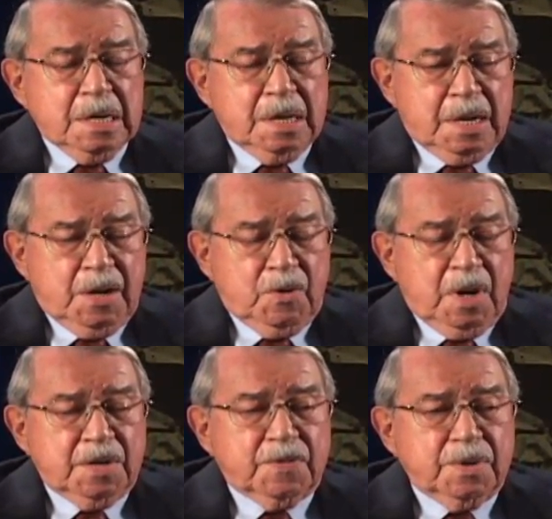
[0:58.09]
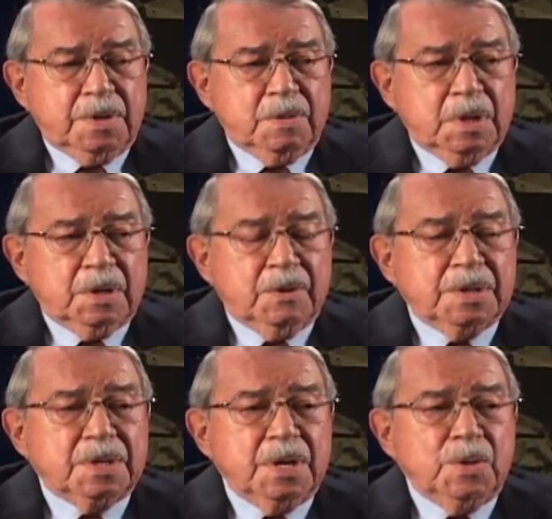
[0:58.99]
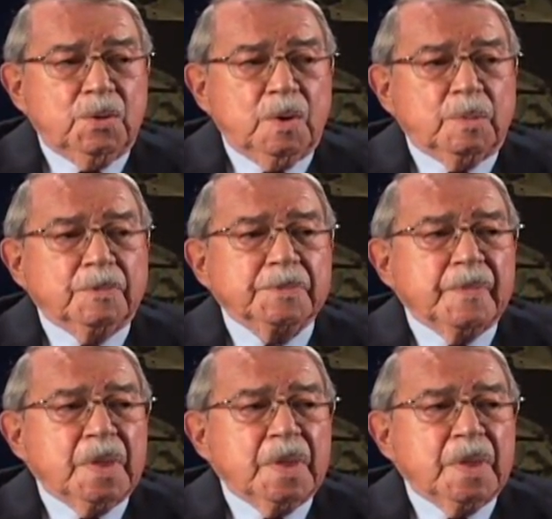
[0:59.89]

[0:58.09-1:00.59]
and then I transferred to Illinois State Normal.